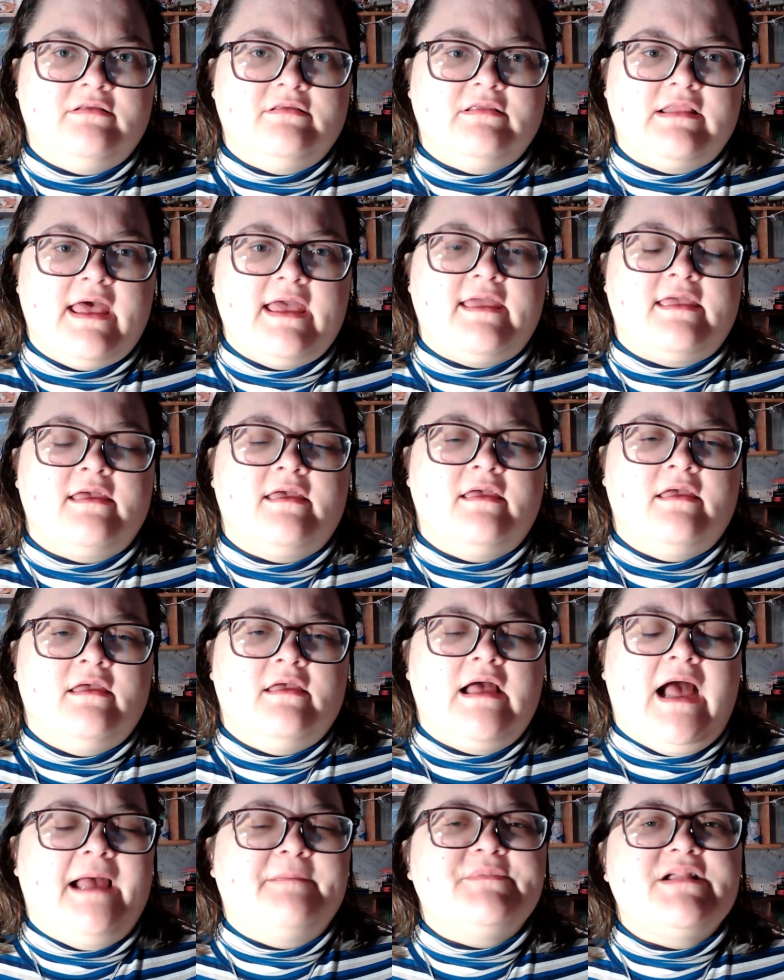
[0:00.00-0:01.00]
Like,
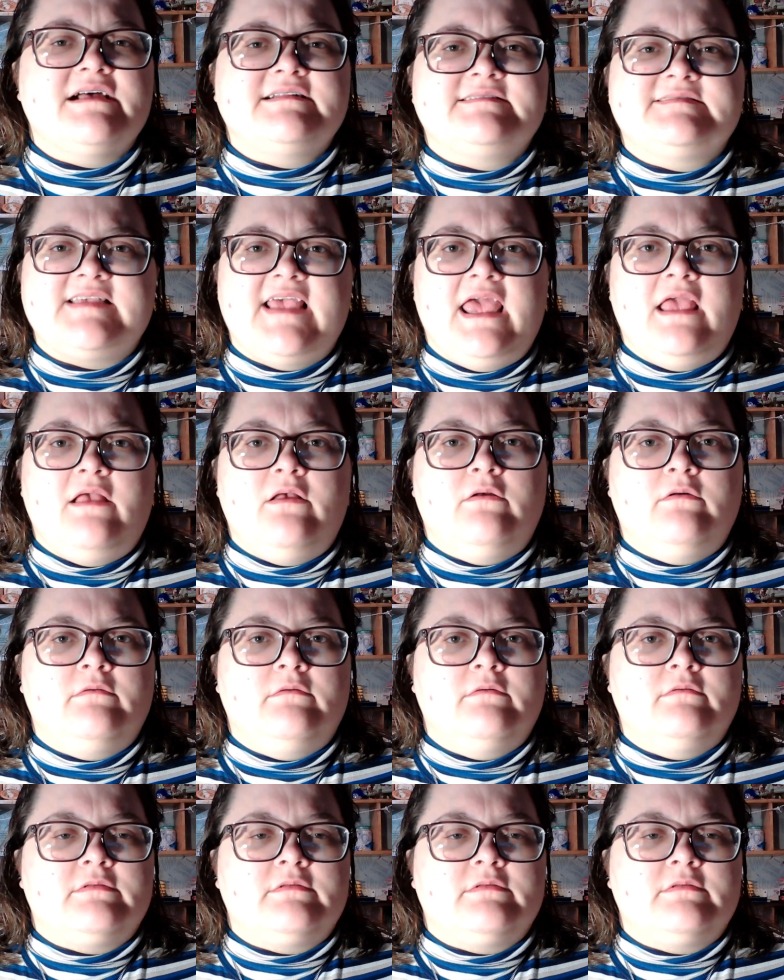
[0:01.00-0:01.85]
I'm not saying